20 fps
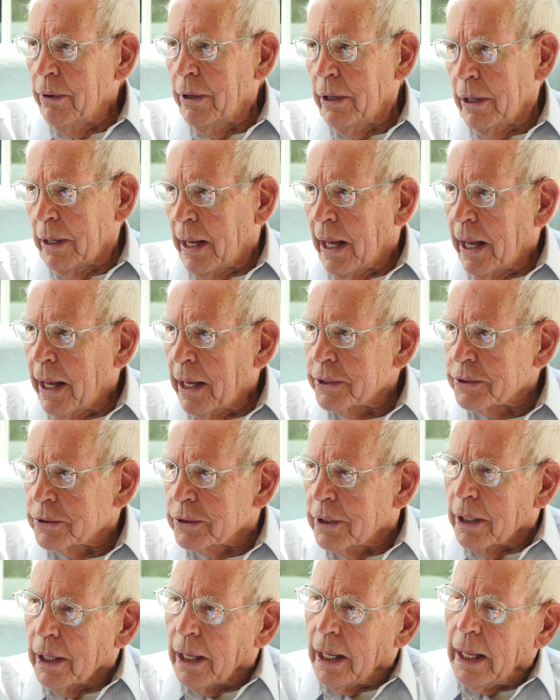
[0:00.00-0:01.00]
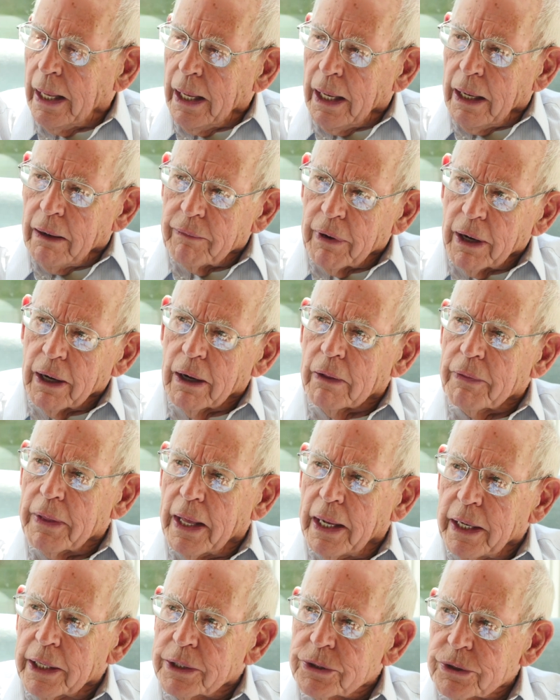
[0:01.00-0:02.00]
realized, Farrell,
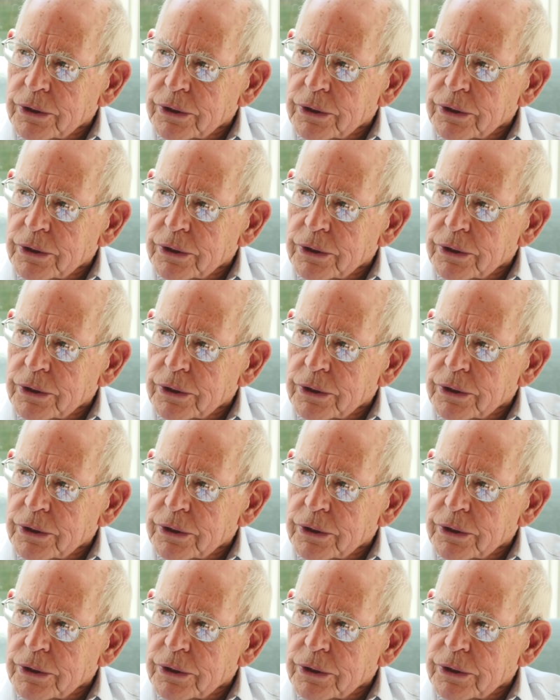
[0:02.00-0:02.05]
that at